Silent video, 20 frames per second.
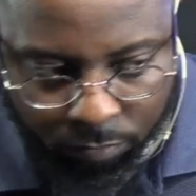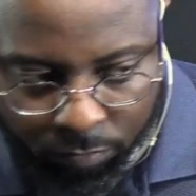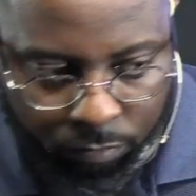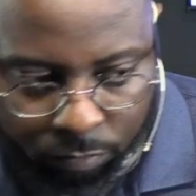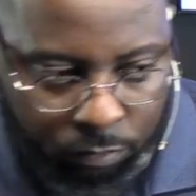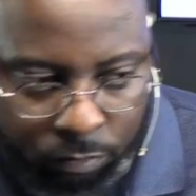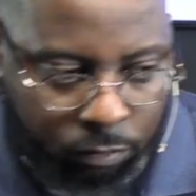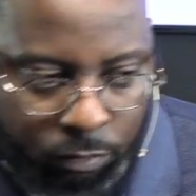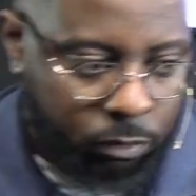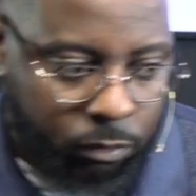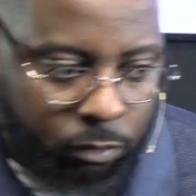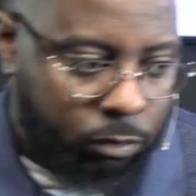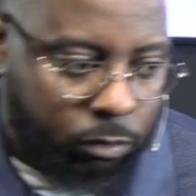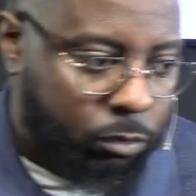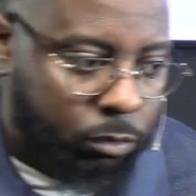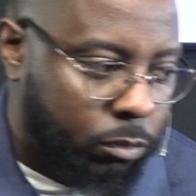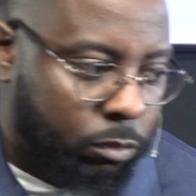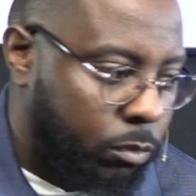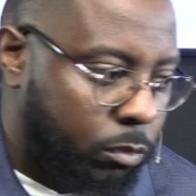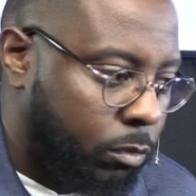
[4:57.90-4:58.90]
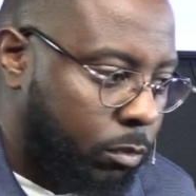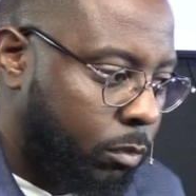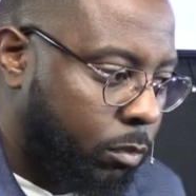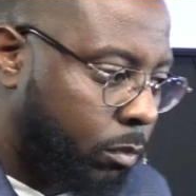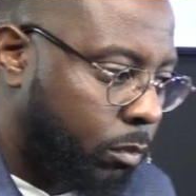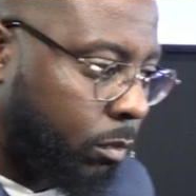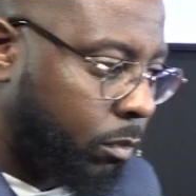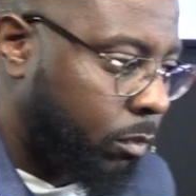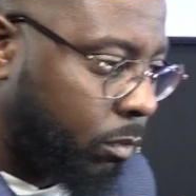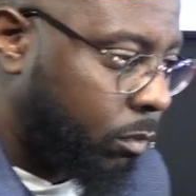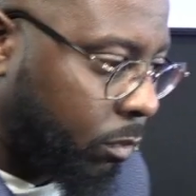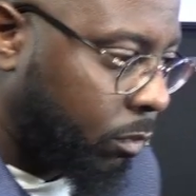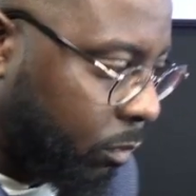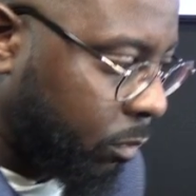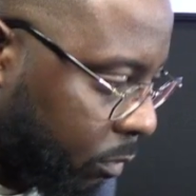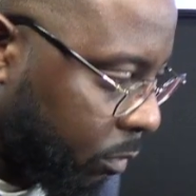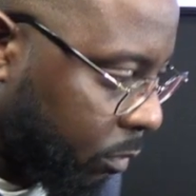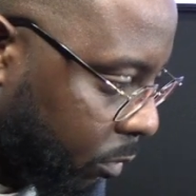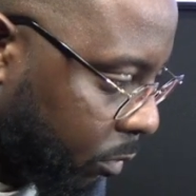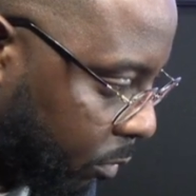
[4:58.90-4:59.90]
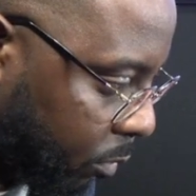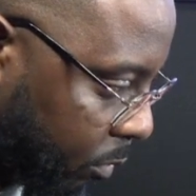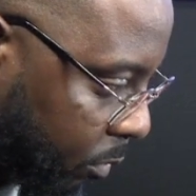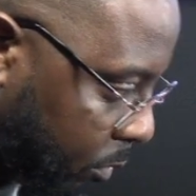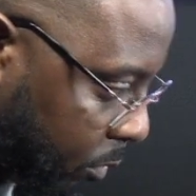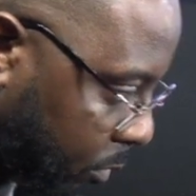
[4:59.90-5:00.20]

the name of Abraham, and